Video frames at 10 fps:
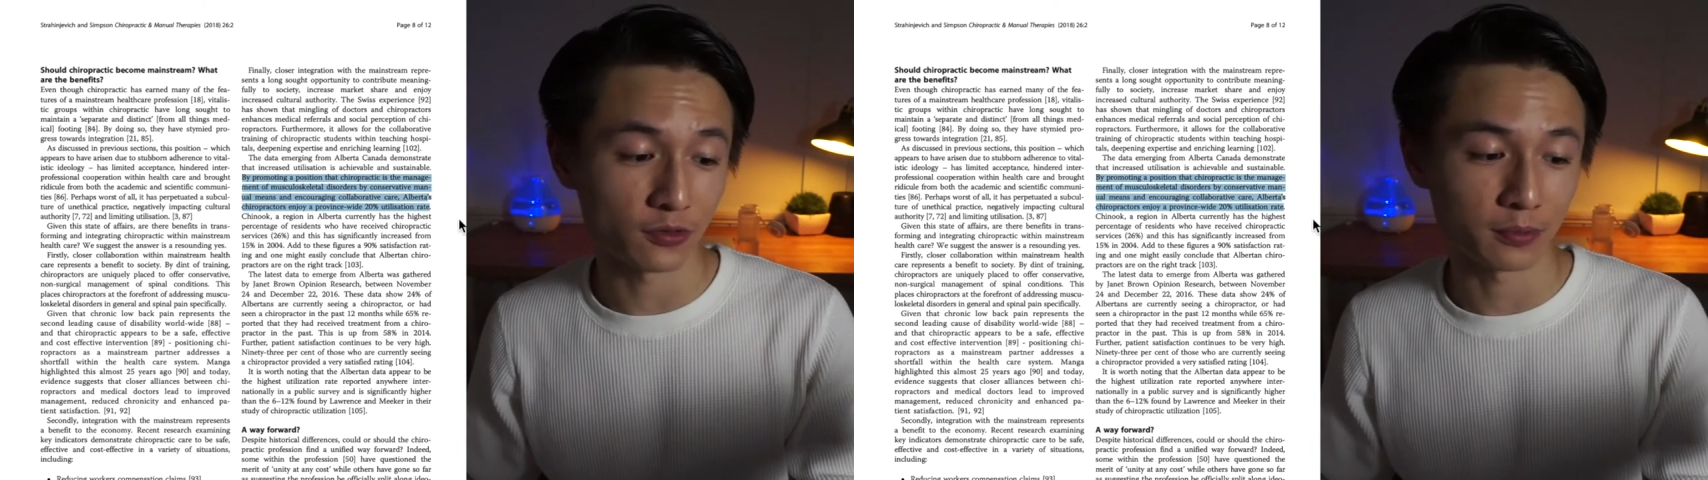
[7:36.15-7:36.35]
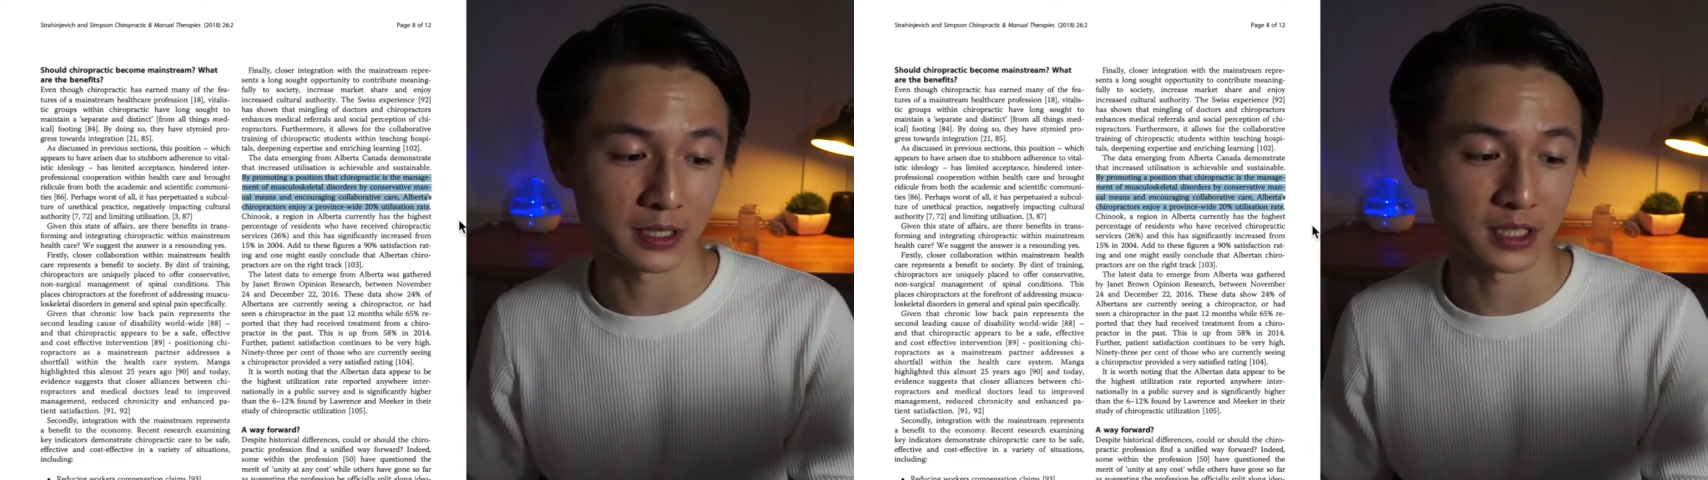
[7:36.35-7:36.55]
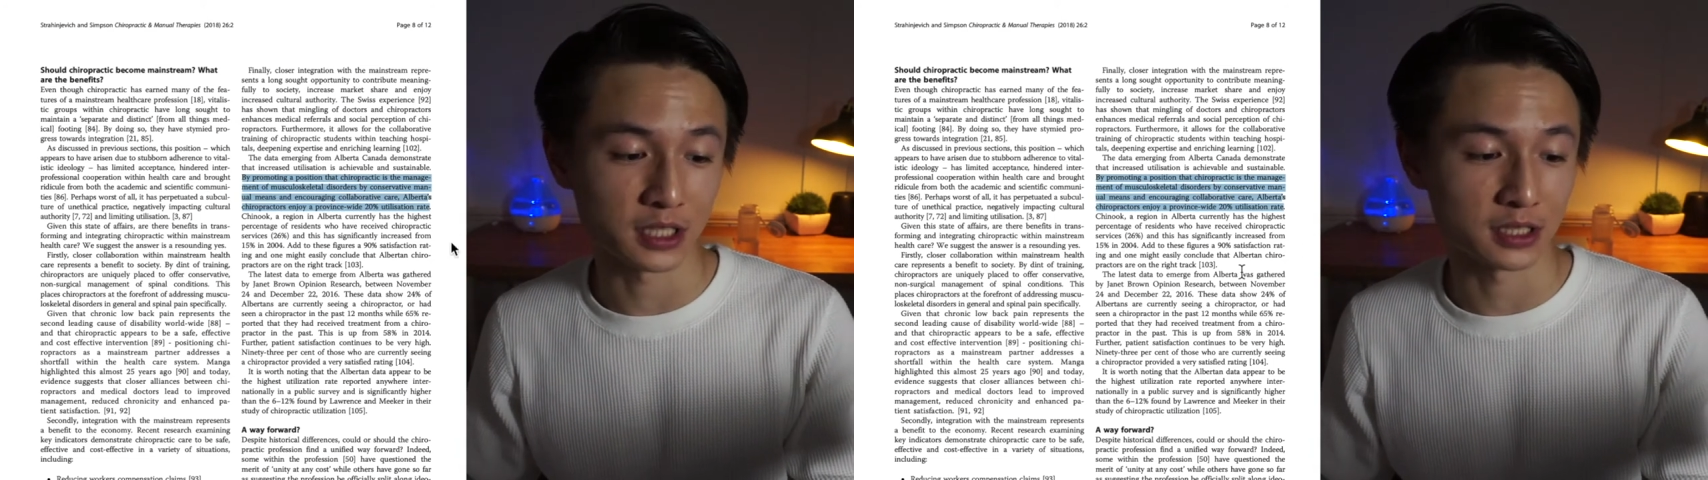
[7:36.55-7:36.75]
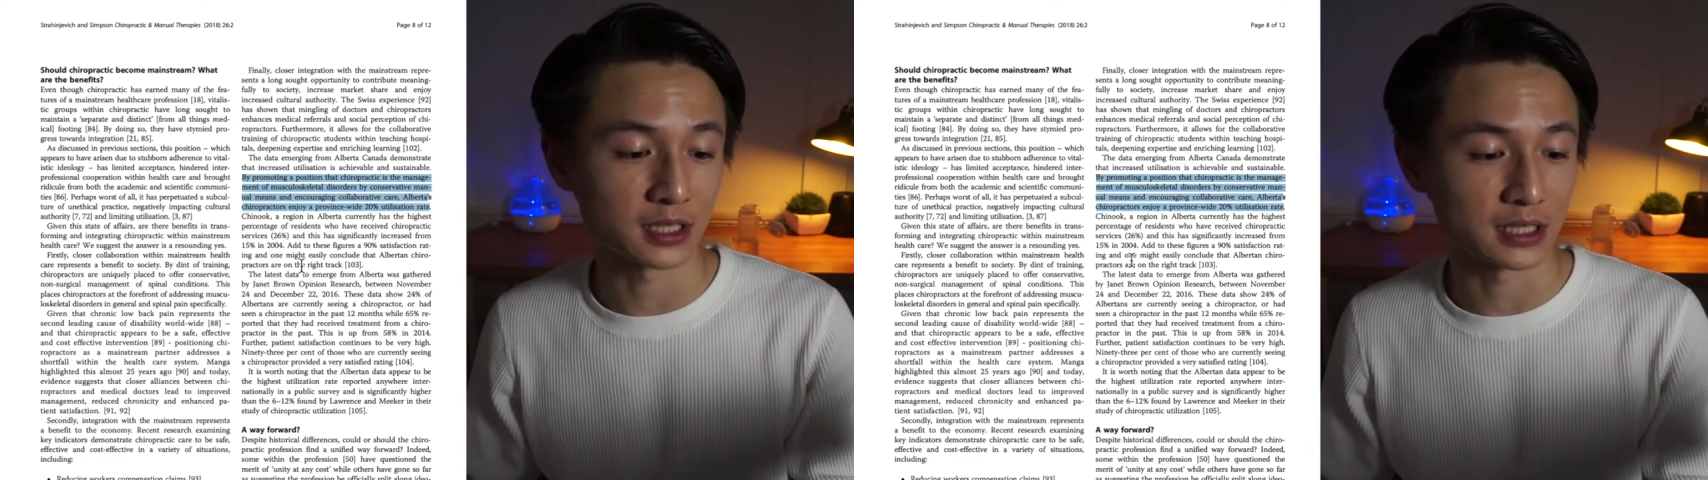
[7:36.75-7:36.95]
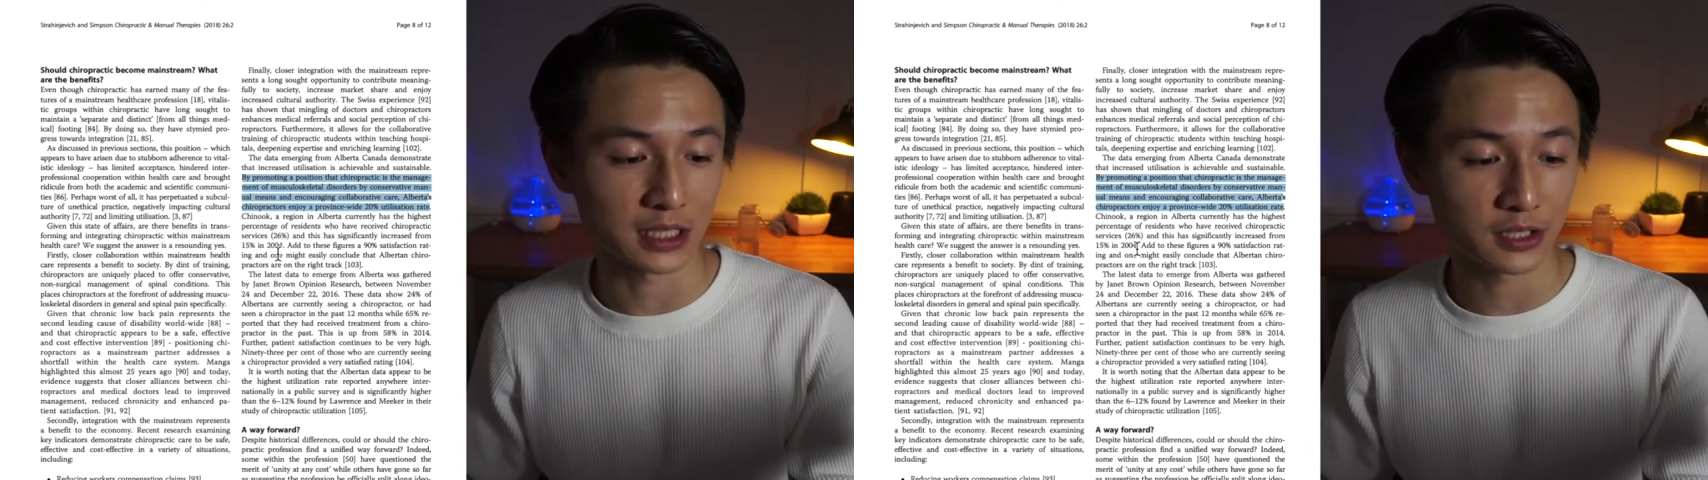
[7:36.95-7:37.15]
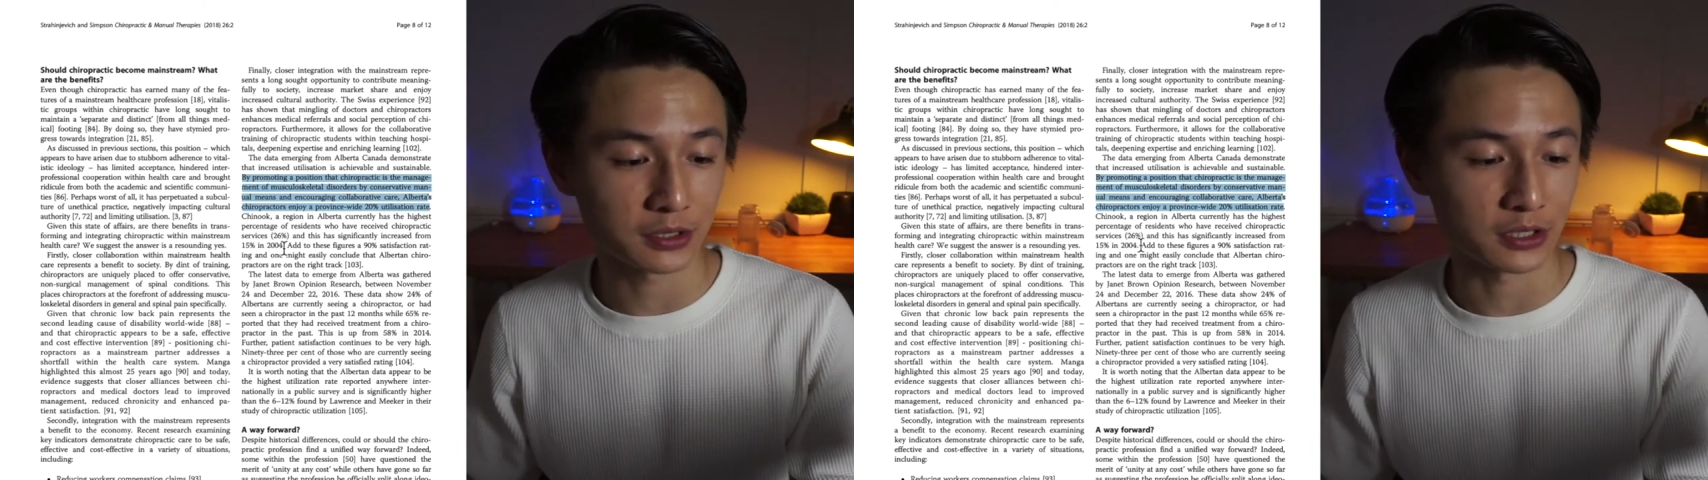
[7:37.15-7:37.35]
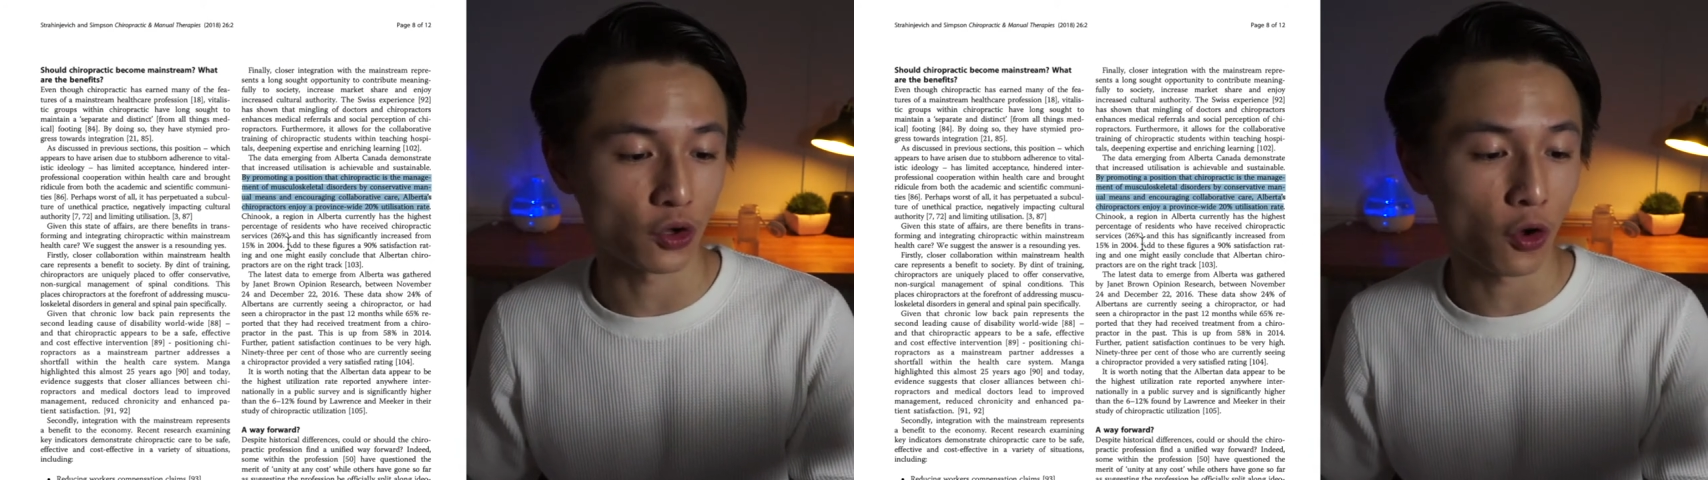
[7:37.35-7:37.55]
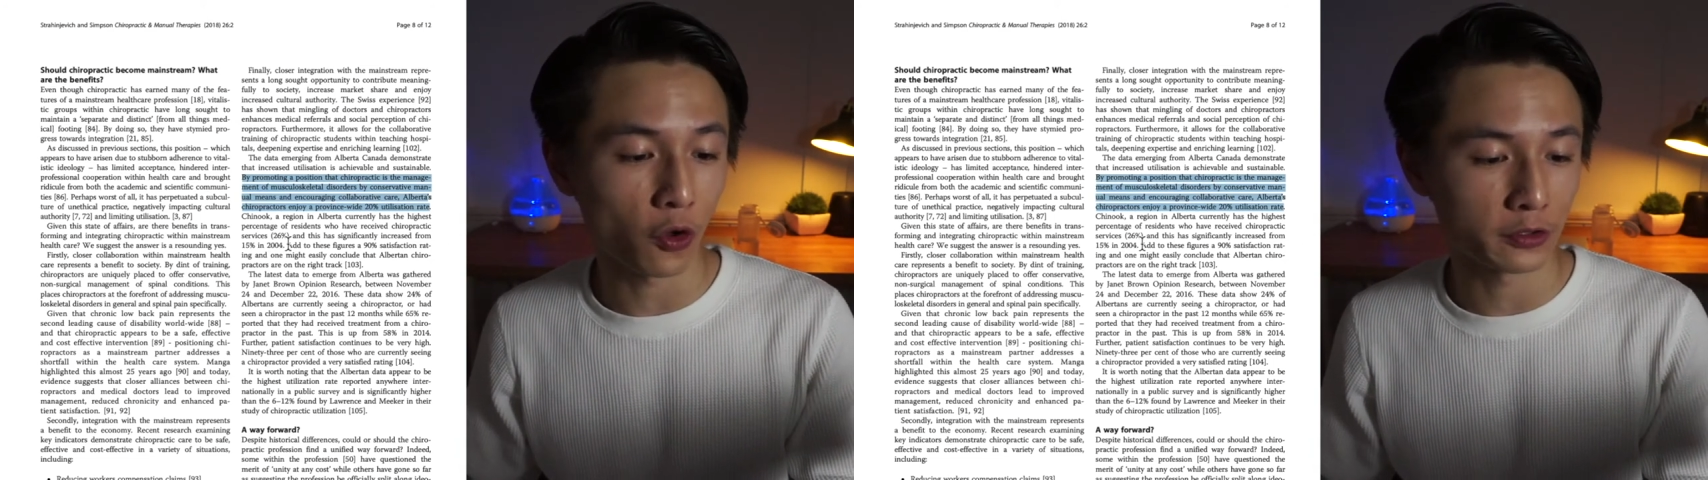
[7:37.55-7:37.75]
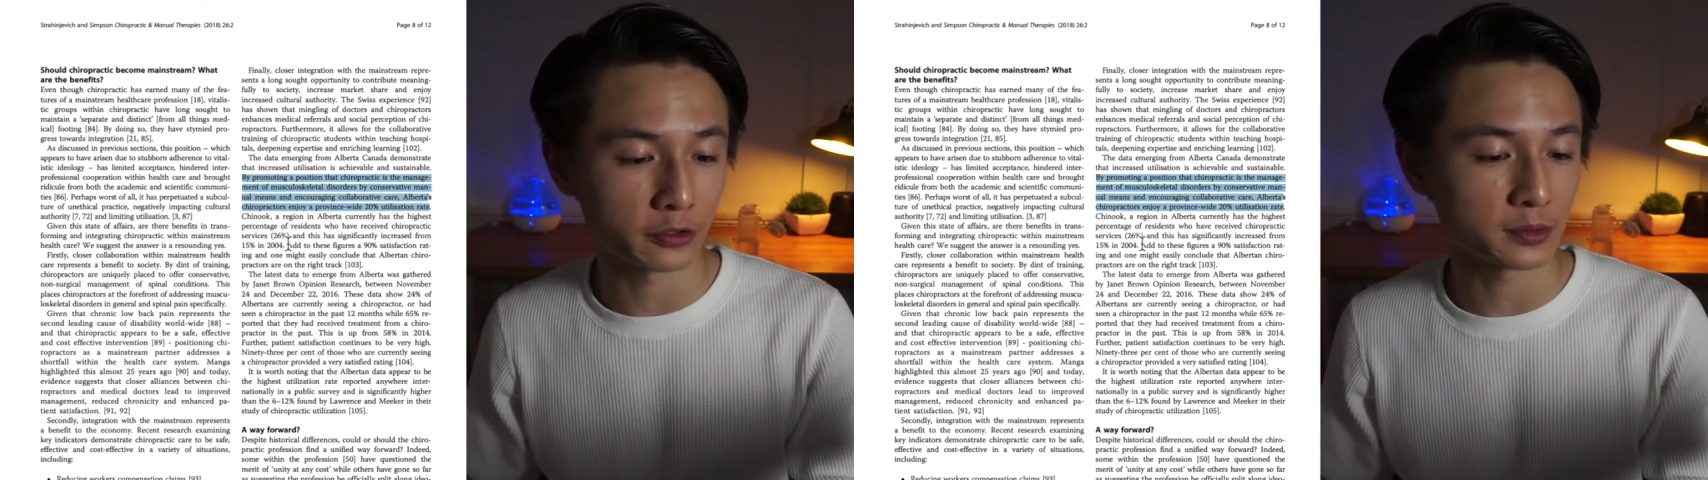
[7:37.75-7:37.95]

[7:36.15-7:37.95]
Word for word: of musculoskeletal disorders